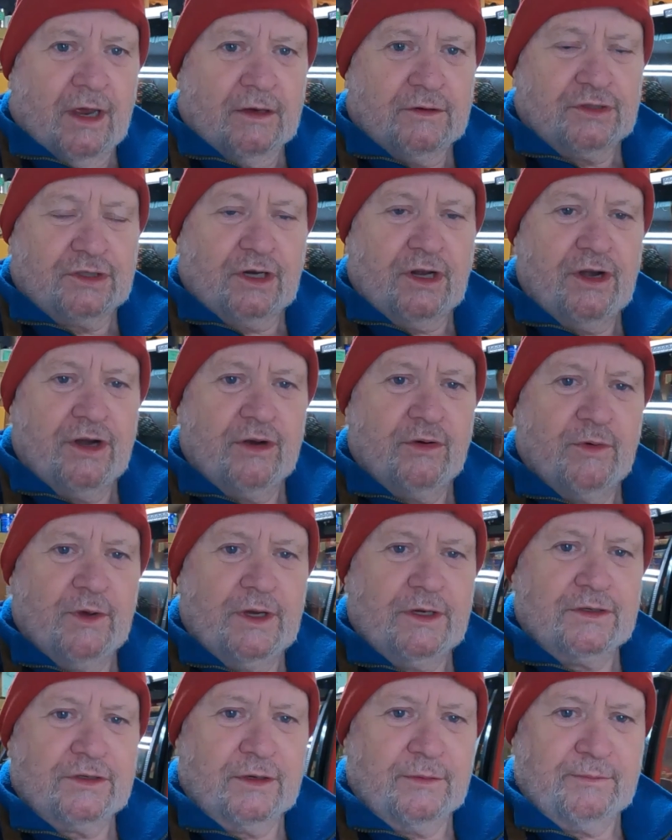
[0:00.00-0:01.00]
was clearing
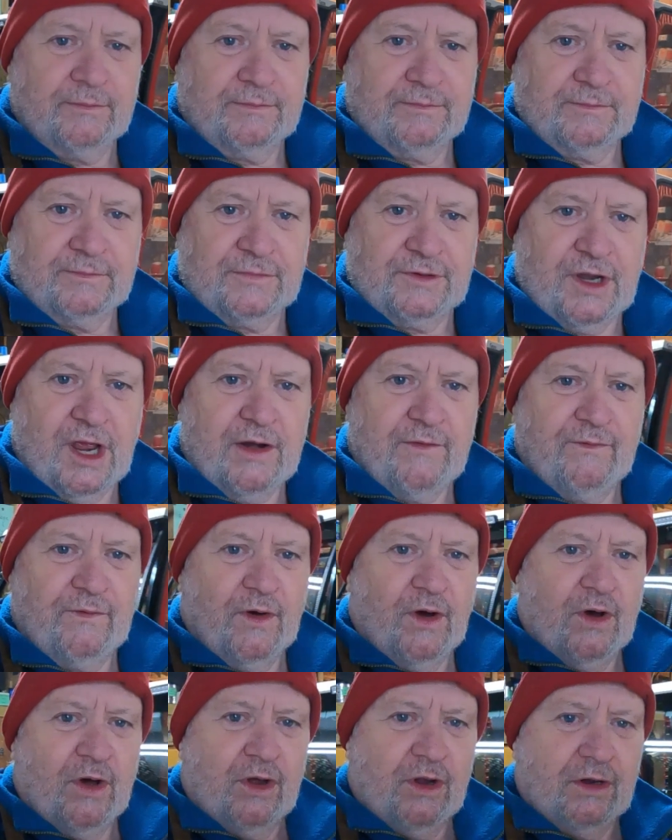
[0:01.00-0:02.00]
away some
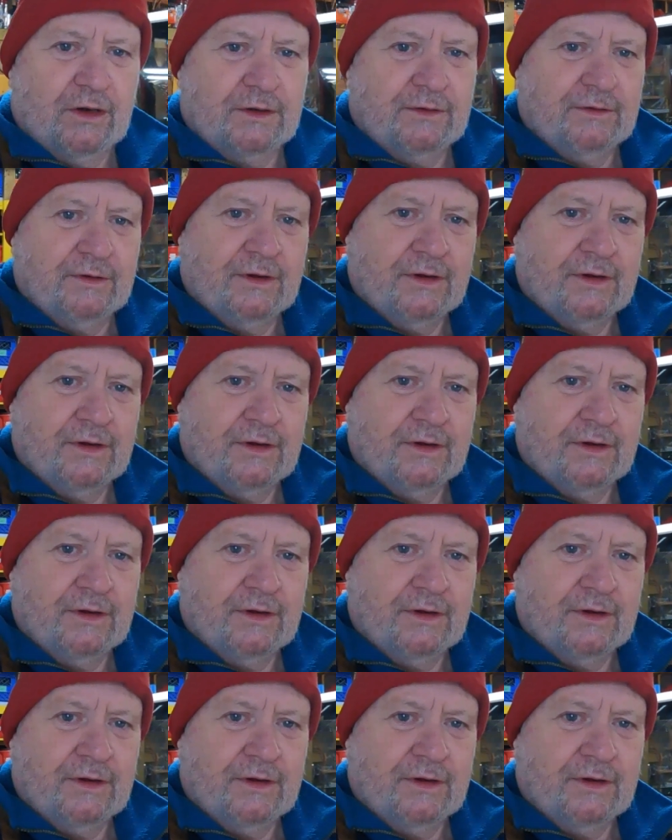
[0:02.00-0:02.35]
deadfall,